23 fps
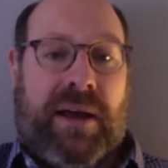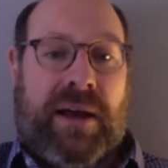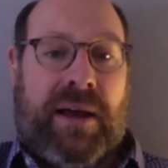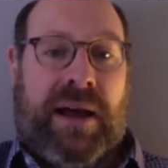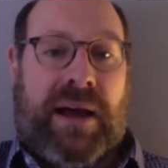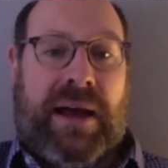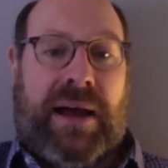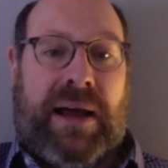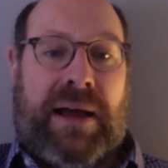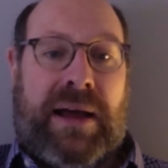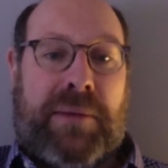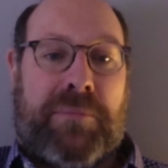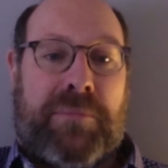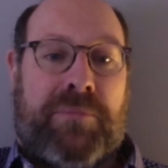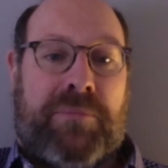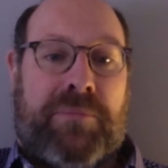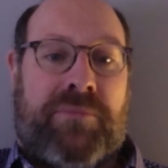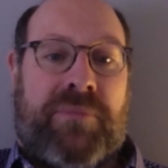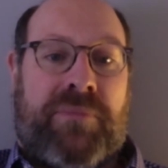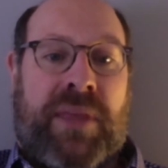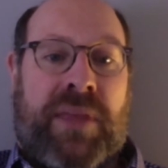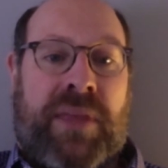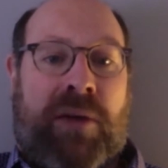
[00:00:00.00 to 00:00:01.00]

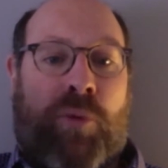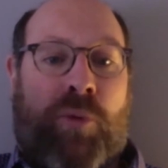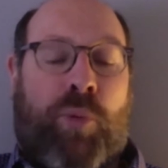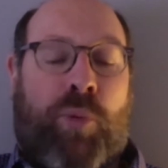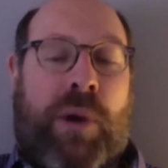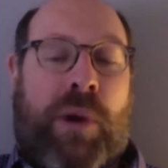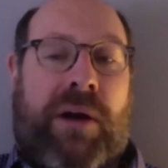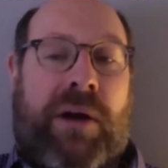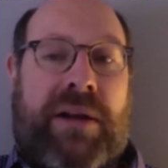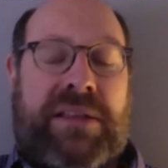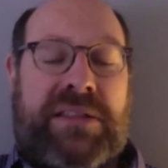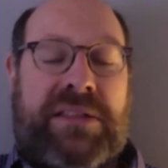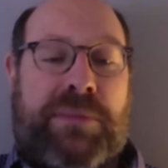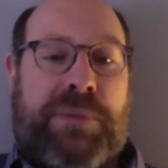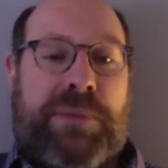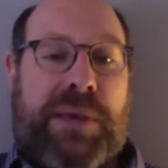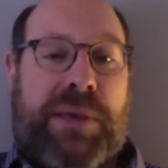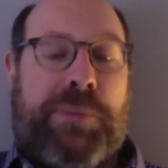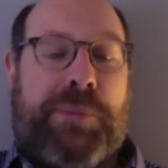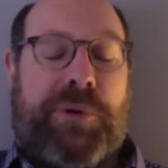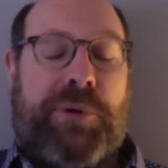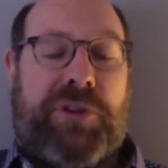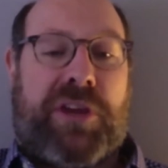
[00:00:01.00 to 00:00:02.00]
Um, whereas the
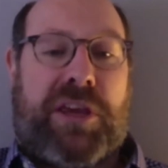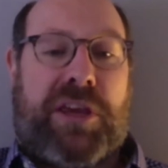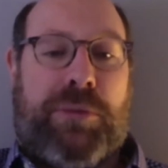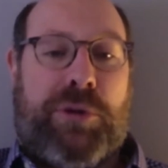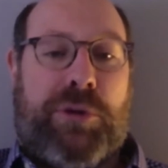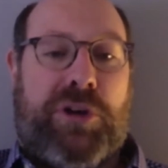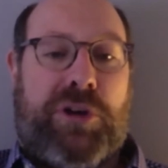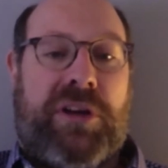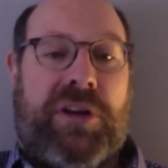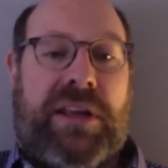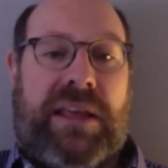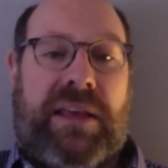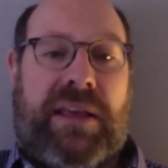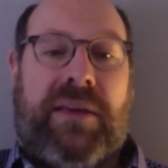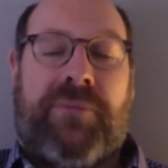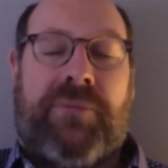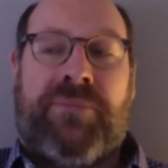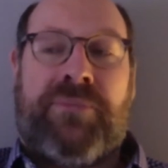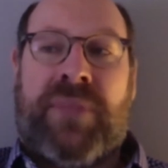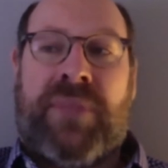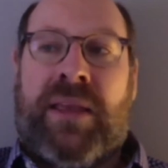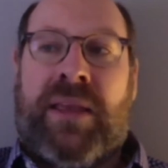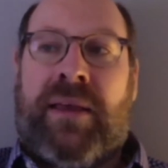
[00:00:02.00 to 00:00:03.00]
people in the
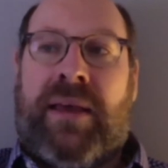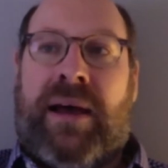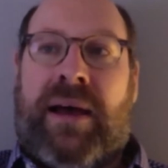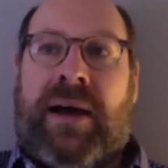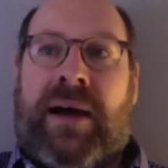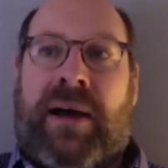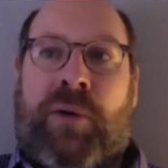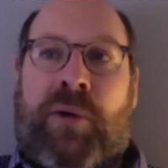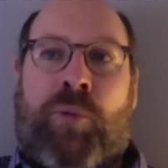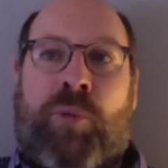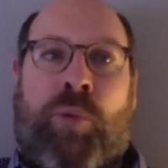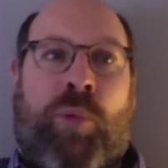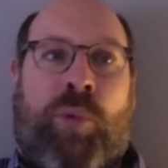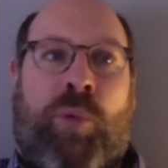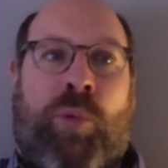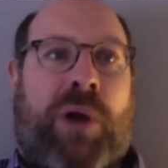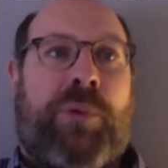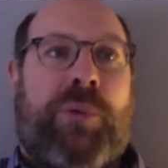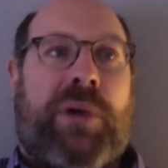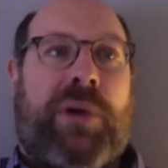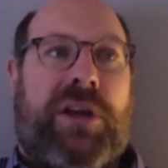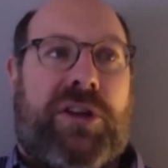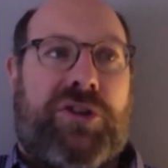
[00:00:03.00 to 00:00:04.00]
community, uh, what
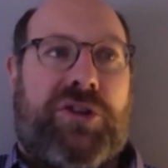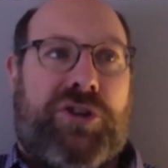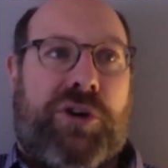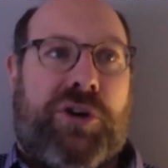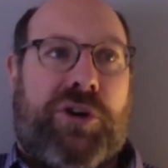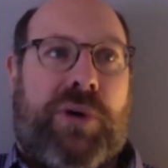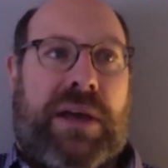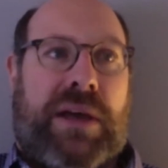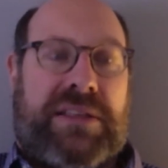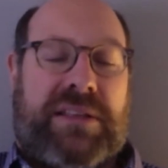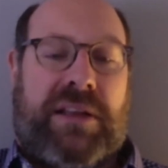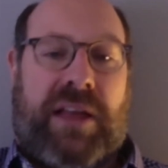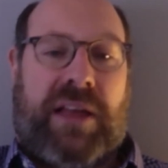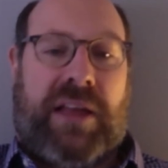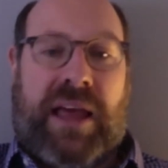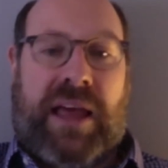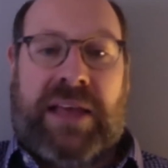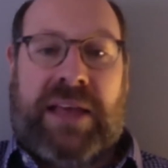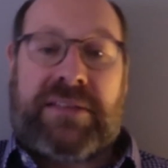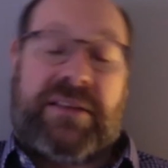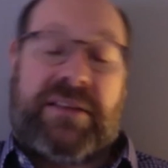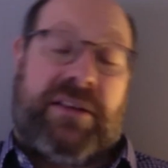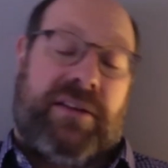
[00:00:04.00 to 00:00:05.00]
are we going to do as an
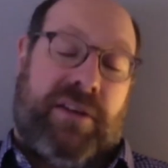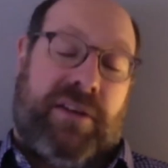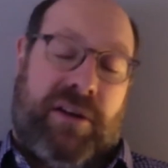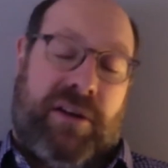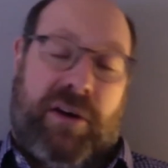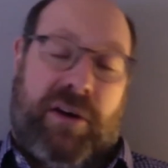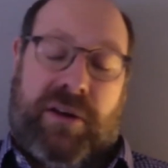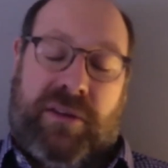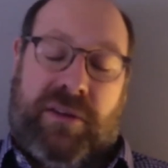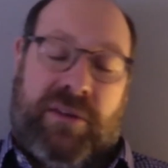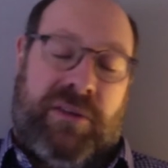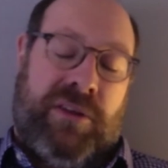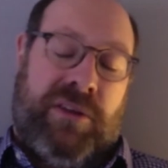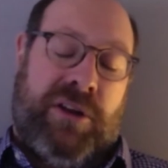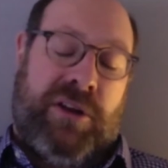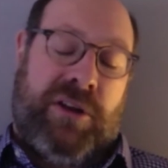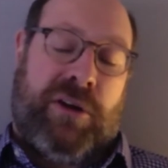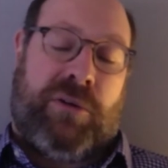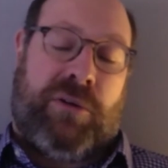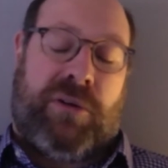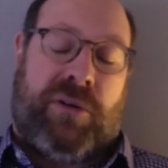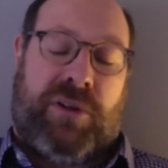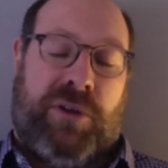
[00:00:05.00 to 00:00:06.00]
as an you
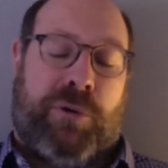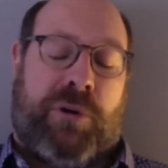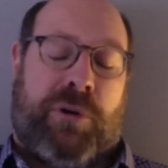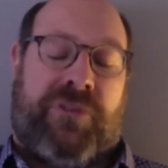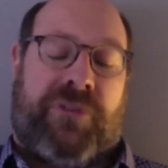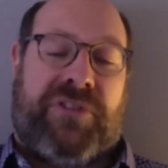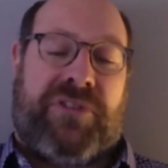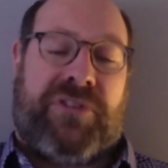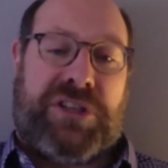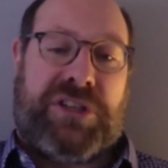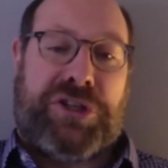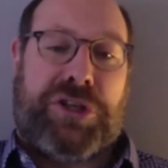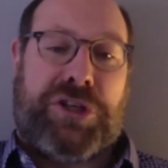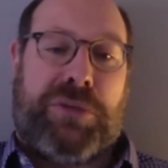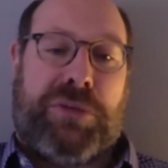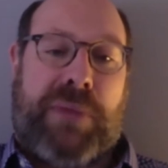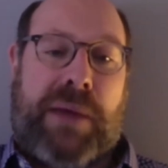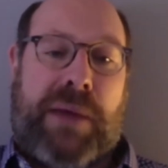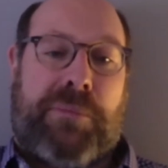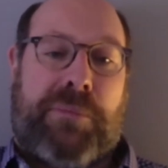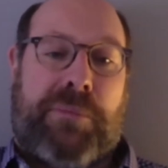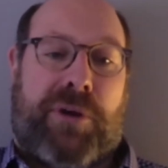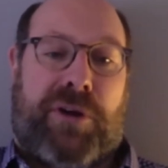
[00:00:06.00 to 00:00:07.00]
know you're a physician
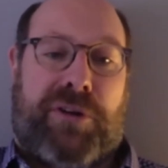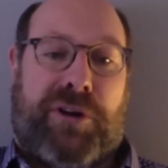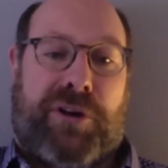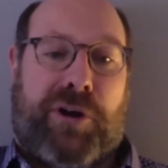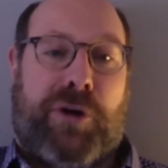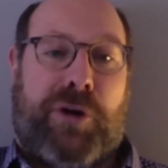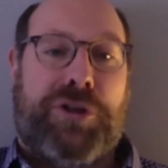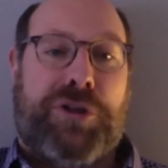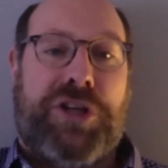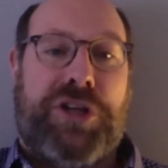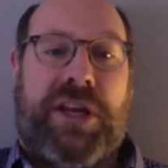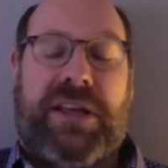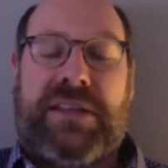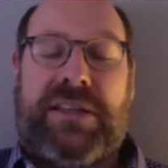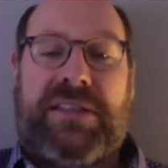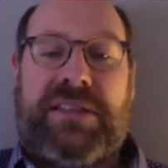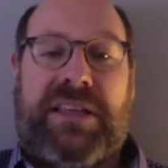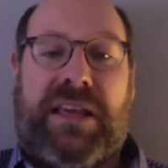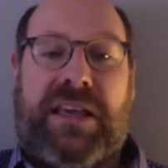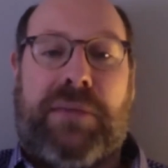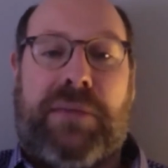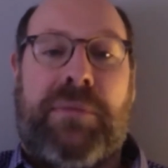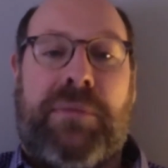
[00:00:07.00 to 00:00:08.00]
member on the negotiating
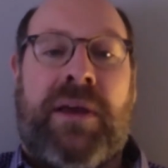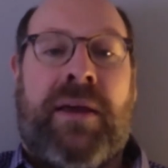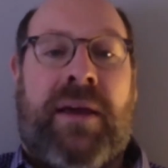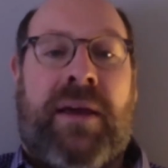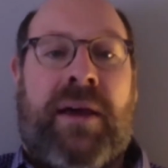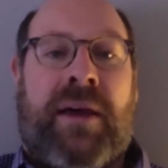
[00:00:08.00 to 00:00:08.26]
team?